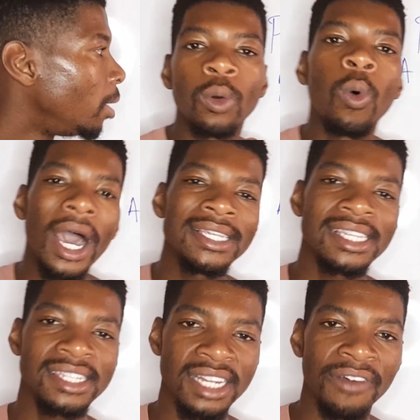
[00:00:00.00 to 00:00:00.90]
Why is
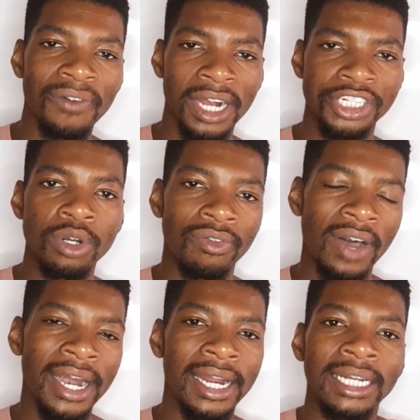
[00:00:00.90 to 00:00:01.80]
it in a fraction of
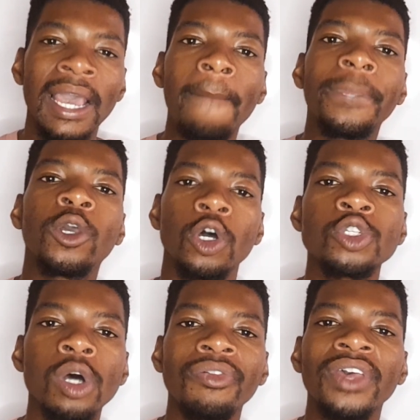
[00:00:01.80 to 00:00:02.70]
100? Because
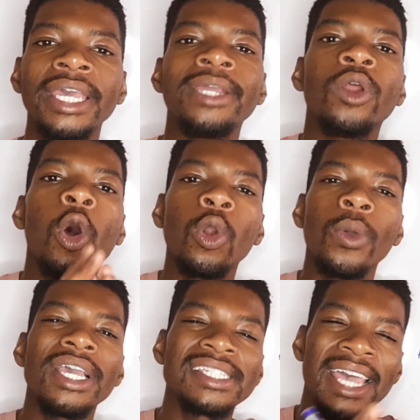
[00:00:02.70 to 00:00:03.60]
of it
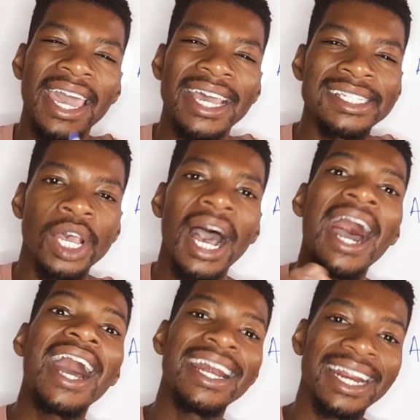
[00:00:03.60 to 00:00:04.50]
always has
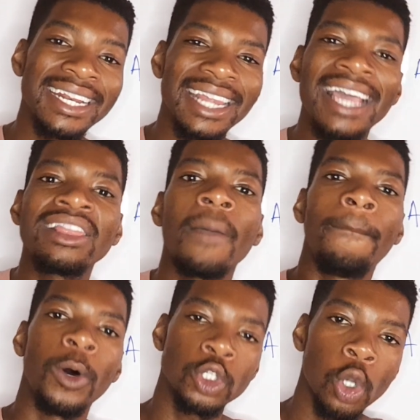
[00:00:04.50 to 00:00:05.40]
100 at the
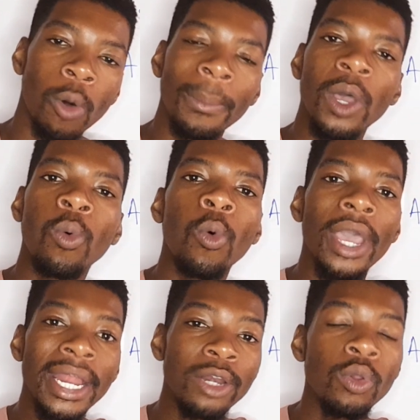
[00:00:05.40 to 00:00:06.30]
bottom
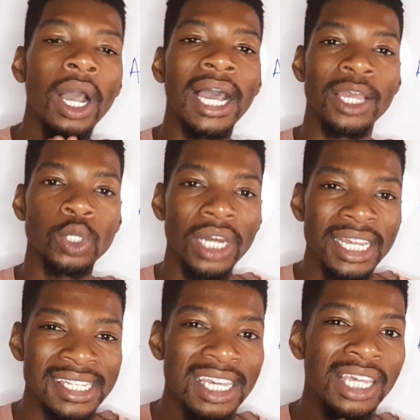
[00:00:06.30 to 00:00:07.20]
when you are
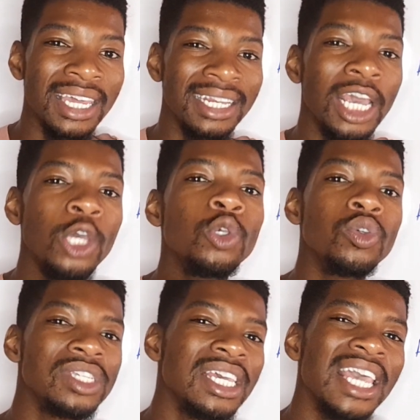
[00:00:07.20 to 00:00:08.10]
calculating it
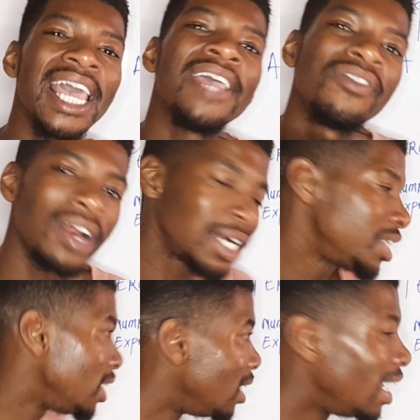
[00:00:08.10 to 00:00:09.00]
using a
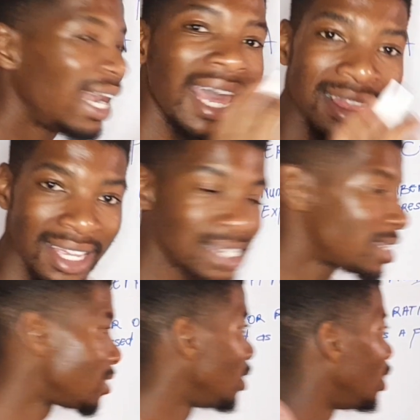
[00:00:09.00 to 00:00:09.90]
fraction like
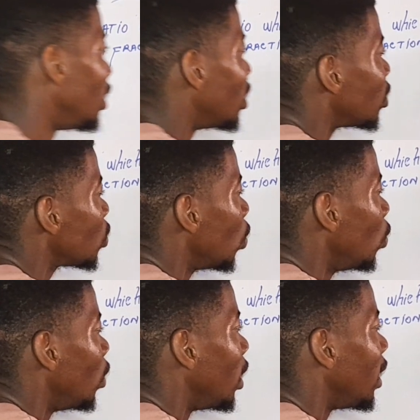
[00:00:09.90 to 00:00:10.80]
this.
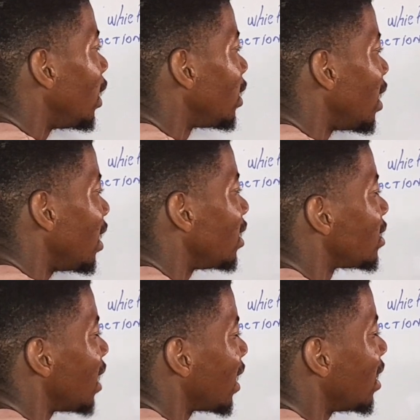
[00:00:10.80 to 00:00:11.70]
So
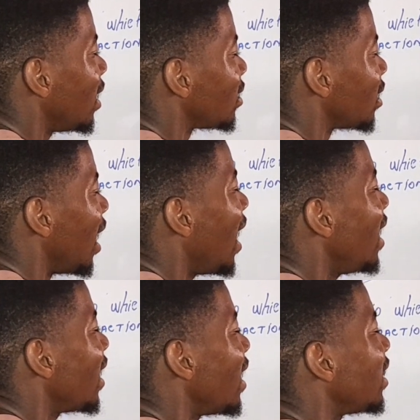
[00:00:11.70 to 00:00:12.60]
it's like this,
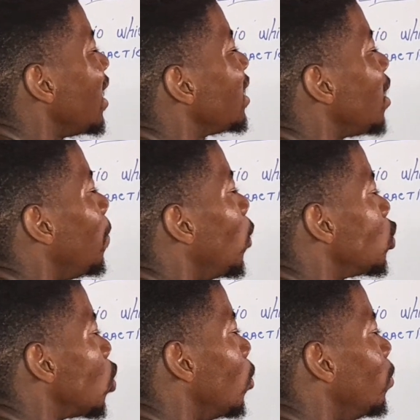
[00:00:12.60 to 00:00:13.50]
100 at the
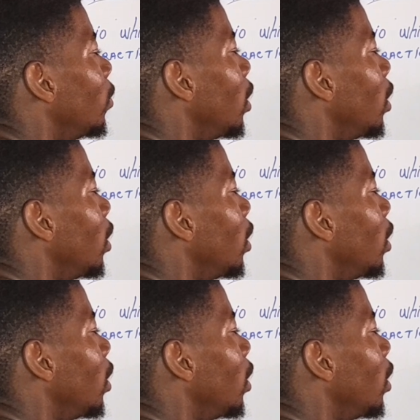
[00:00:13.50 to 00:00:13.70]
bottom.